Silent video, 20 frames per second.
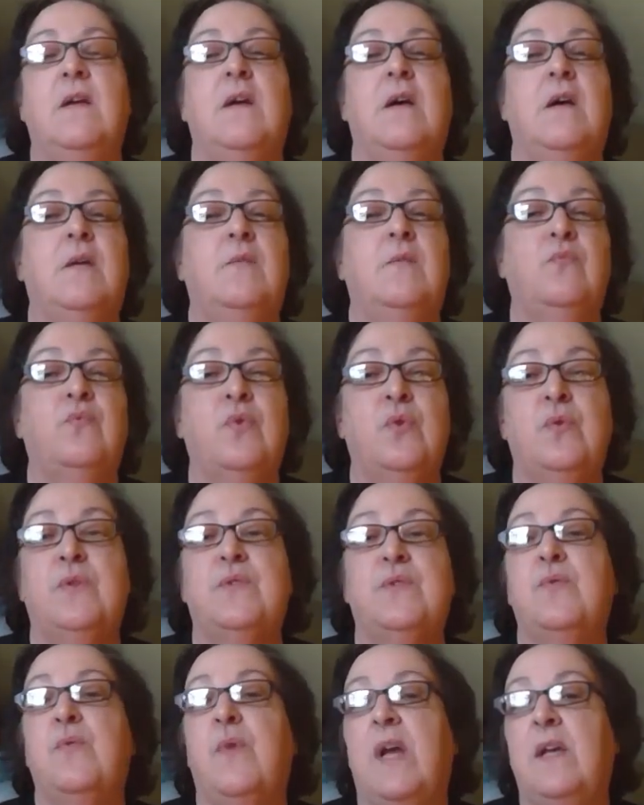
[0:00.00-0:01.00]

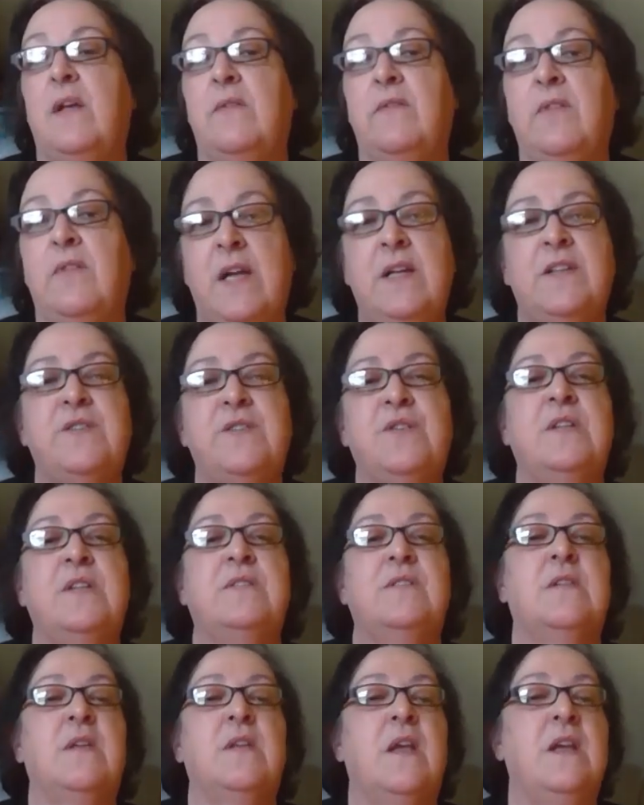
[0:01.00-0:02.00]
Rules,
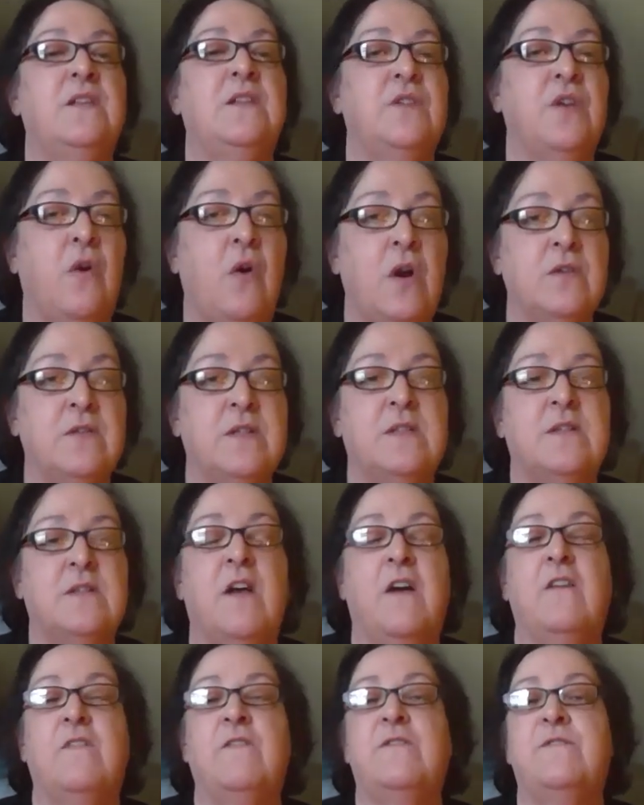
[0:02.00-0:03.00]
regulations, HR
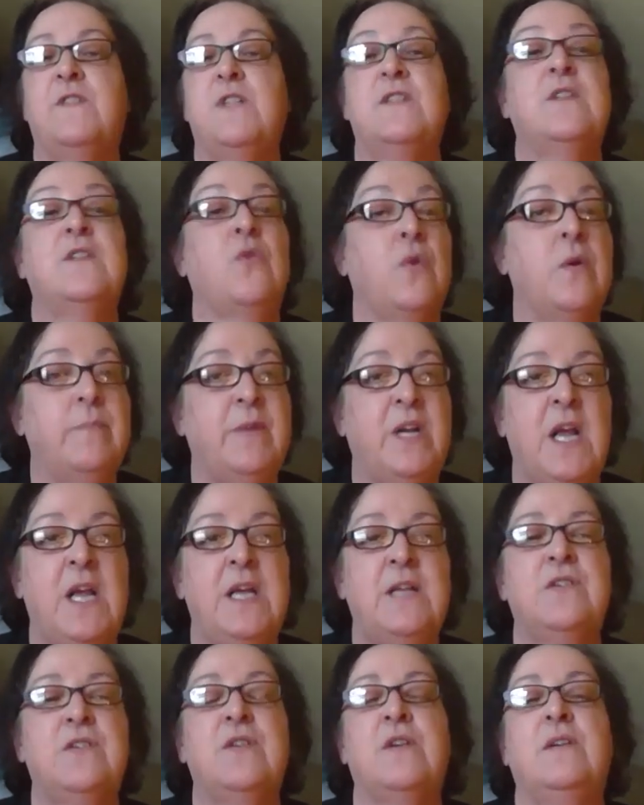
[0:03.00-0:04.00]
stuff,
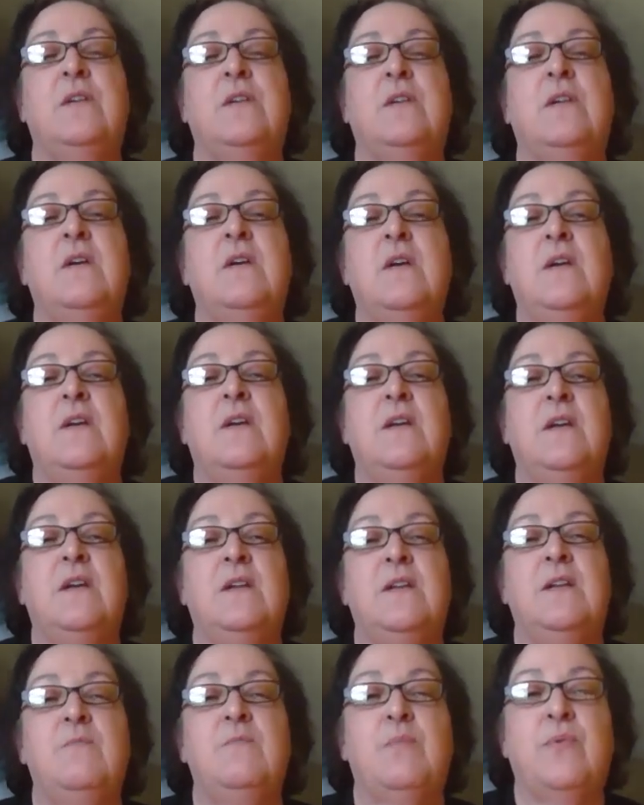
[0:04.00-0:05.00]
discrimination
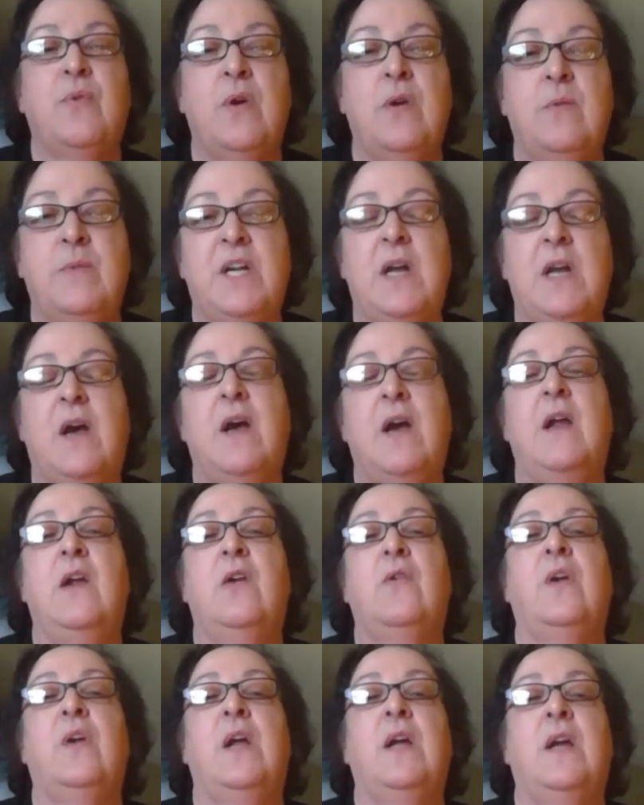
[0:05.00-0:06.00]
in employment
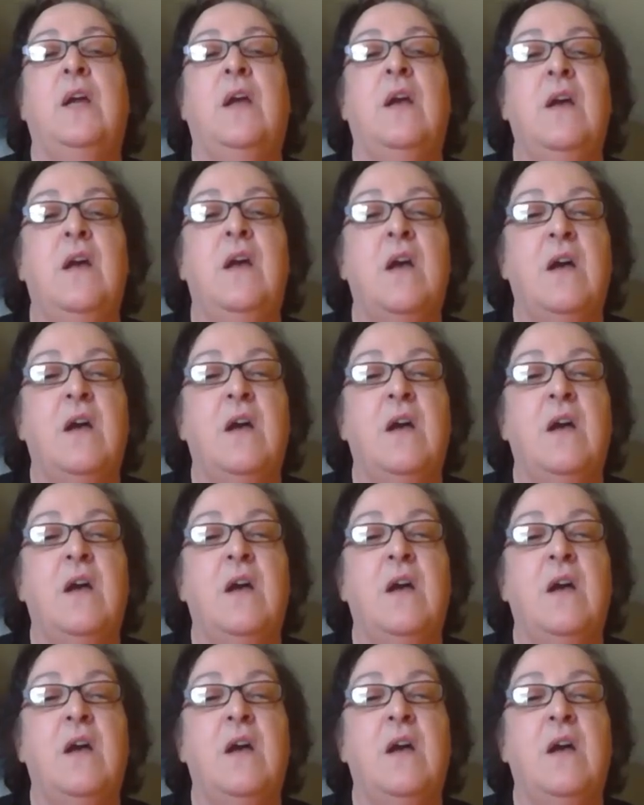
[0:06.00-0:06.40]
hiring,